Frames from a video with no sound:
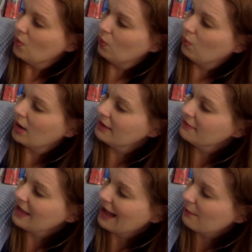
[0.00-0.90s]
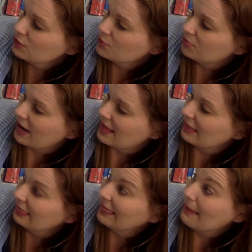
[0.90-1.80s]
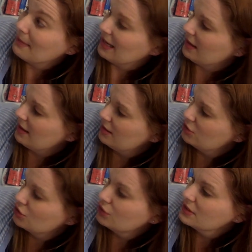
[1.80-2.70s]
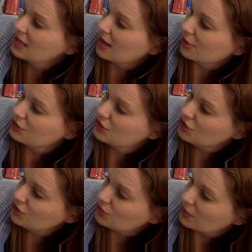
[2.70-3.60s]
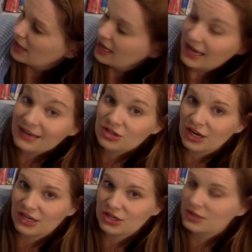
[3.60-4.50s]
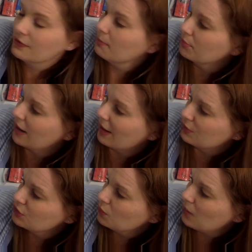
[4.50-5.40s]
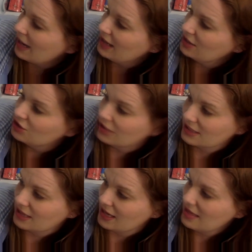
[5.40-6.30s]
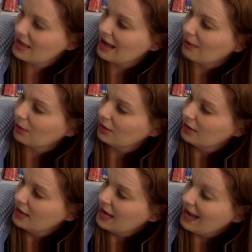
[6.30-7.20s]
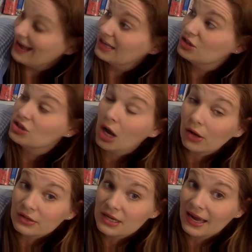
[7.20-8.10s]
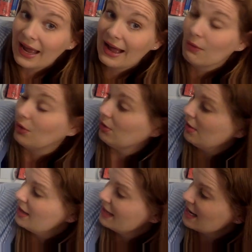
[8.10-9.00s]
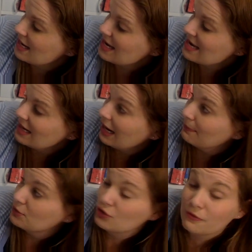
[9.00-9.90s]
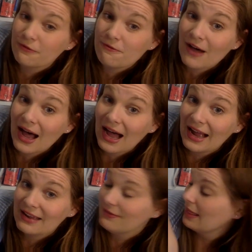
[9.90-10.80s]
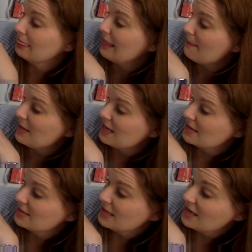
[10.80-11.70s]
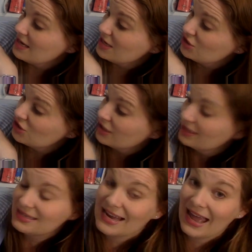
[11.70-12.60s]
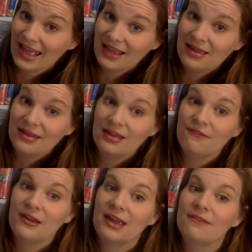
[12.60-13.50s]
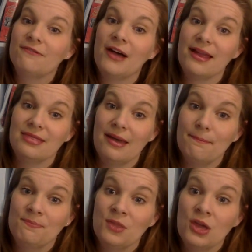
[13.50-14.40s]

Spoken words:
One of the owl's prey, the lemming, turns colors too. It changes from brown to white, just like the owl. An adult owl can eat up to 5 lemmings each day if it can find them.